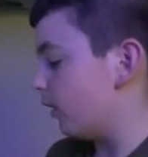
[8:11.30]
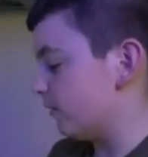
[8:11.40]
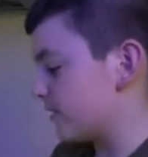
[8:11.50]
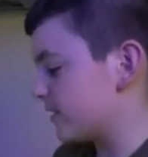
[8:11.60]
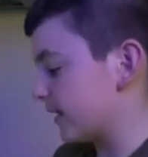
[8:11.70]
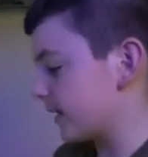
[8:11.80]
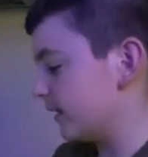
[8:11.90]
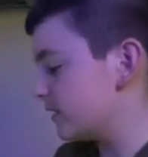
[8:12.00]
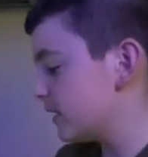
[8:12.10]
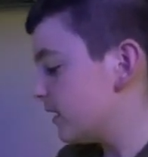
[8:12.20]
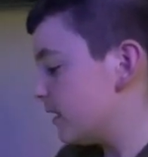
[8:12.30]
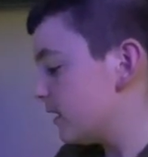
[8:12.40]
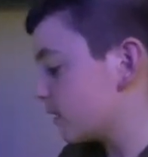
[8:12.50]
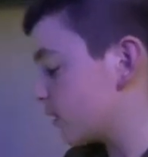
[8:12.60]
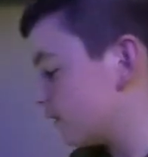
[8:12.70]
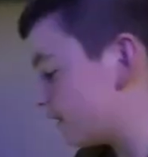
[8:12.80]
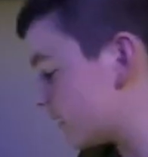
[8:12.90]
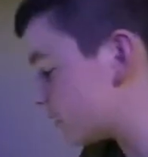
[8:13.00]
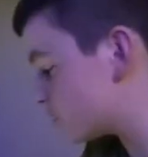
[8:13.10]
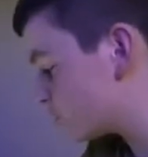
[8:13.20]
are in second.
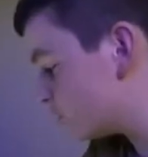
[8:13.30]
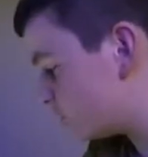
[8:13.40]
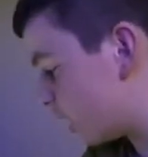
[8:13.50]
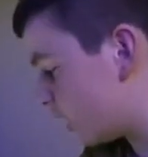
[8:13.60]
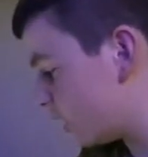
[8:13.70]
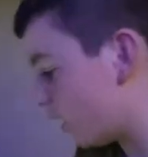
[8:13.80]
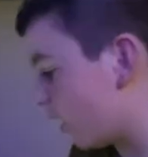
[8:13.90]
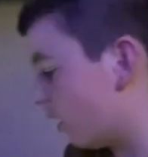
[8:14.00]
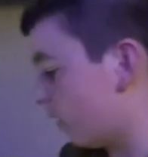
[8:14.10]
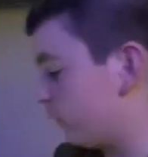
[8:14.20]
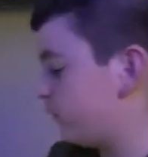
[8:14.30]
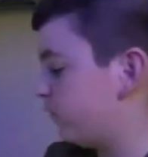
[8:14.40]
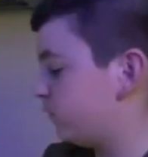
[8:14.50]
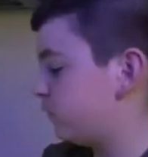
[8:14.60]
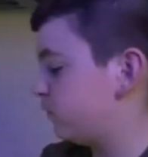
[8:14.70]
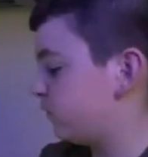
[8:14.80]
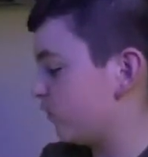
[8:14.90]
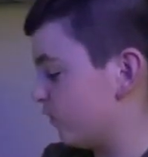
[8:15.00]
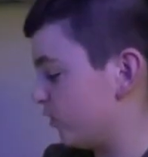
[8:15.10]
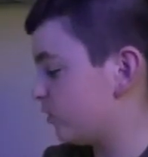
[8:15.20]
Krasnodar are
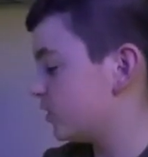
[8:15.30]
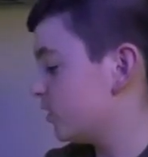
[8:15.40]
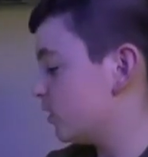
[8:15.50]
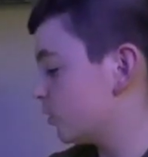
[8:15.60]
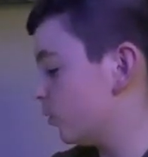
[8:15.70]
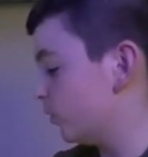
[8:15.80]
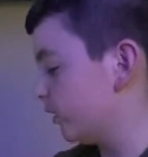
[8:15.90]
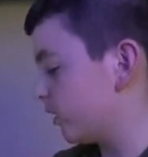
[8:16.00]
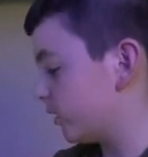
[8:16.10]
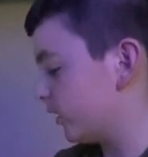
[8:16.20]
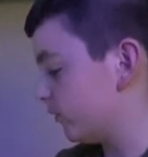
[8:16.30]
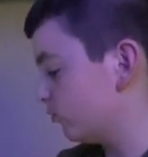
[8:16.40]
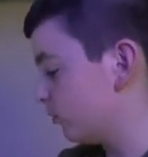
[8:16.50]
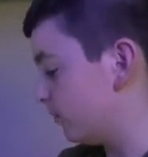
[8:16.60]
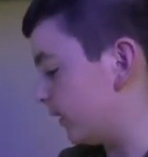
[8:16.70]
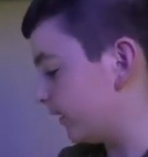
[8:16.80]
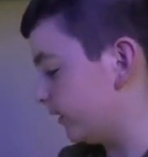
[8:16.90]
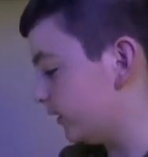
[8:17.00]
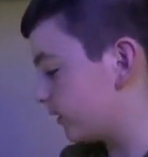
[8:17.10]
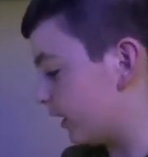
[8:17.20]
third, going into the Europa
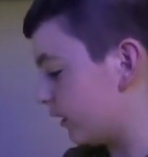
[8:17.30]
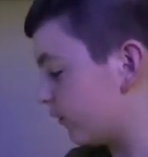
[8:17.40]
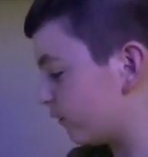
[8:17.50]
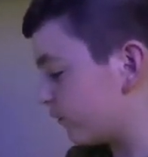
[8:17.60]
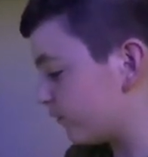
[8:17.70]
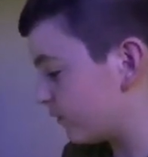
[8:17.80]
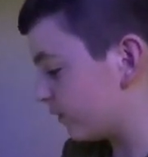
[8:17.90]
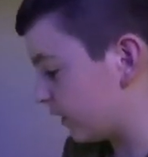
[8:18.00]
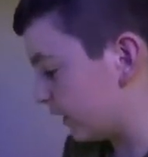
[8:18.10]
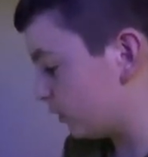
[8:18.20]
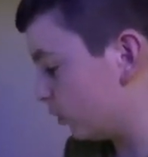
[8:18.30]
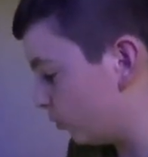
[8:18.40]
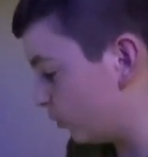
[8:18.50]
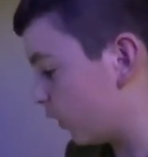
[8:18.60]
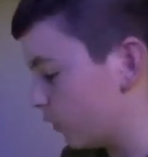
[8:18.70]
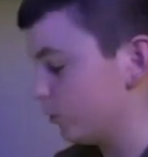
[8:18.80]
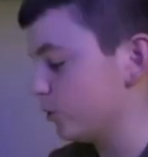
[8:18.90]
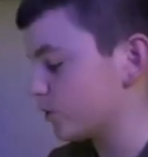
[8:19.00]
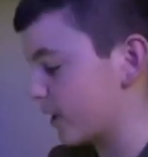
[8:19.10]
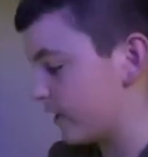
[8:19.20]
League if they do not
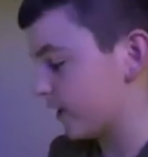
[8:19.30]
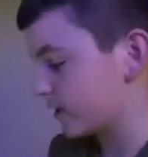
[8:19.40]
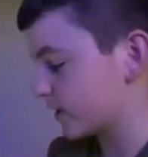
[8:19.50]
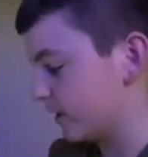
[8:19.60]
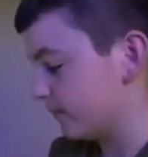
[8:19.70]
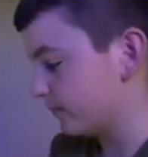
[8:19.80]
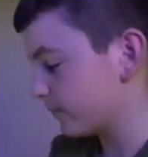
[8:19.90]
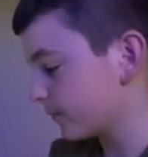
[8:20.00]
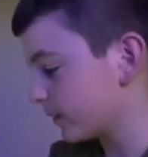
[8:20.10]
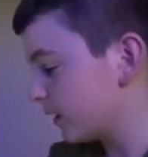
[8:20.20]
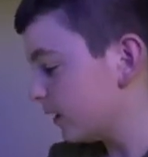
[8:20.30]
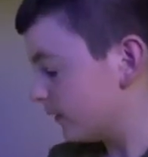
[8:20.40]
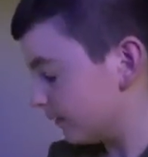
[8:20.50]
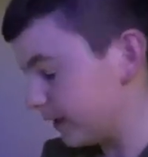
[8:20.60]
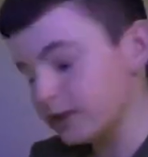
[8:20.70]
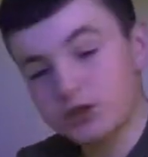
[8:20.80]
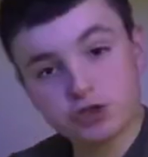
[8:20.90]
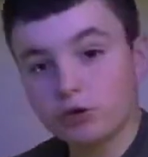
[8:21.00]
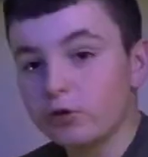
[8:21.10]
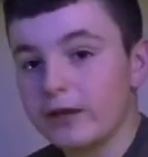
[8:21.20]
lose their next game. If they
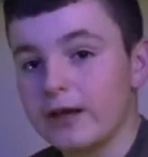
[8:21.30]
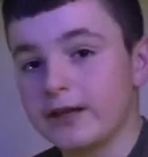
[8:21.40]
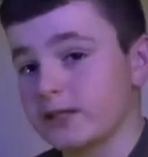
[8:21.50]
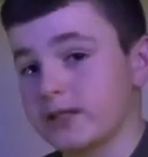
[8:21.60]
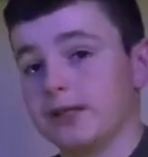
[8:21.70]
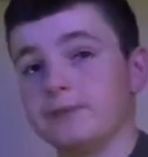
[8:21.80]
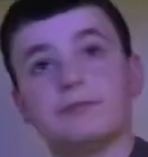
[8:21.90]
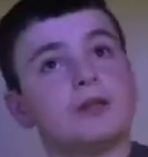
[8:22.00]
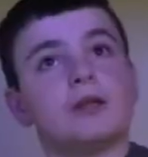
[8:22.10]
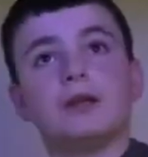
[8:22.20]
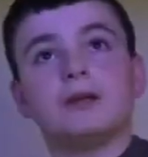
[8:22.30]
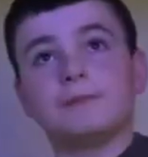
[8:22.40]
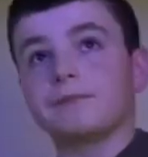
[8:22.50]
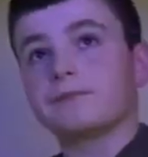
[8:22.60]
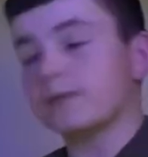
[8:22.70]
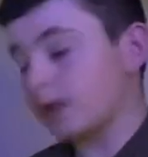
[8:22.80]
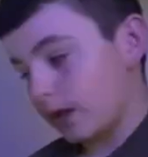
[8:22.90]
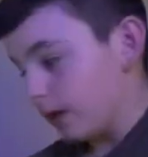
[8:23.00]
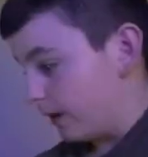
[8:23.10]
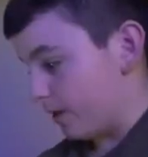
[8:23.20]
draw their next game,
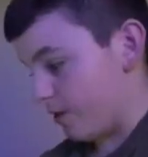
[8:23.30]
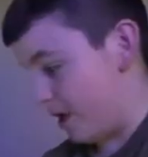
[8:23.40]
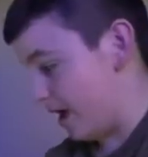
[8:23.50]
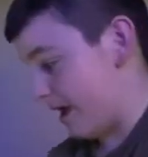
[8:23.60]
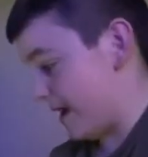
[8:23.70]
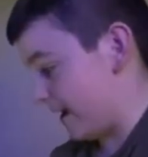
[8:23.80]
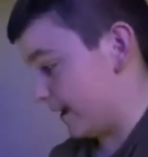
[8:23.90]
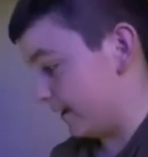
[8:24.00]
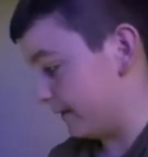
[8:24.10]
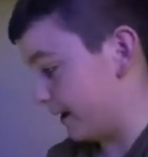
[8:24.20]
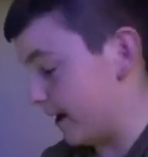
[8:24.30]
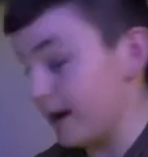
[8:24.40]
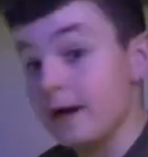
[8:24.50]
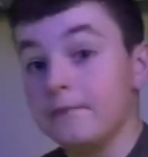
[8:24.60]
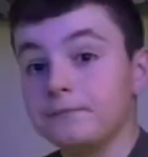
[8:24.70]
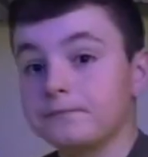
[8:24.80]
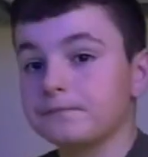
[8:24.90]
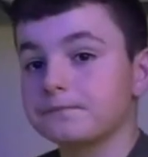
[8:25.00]
they're in um,